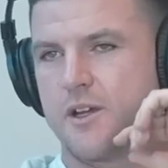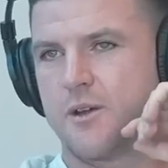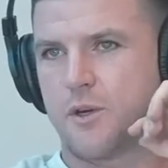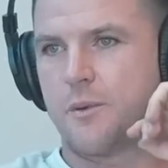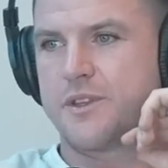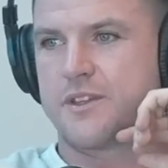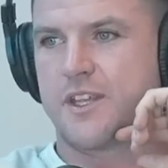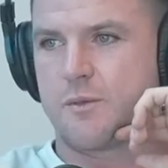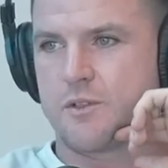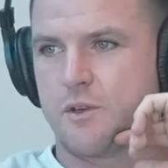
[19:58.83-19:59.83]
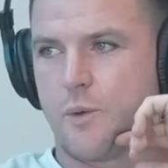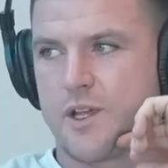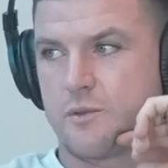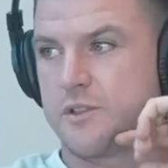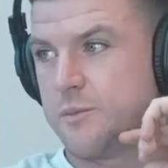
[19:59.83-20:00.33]
probably the team you
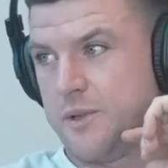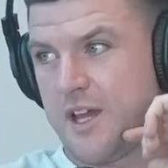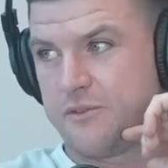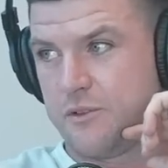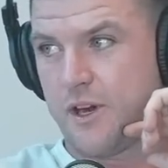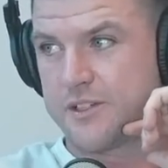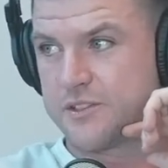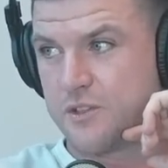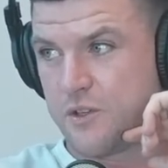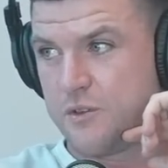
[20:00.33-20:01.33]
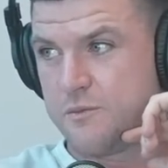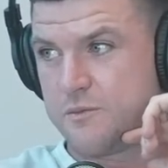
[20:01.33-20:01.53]
always wanted to play for, I assume,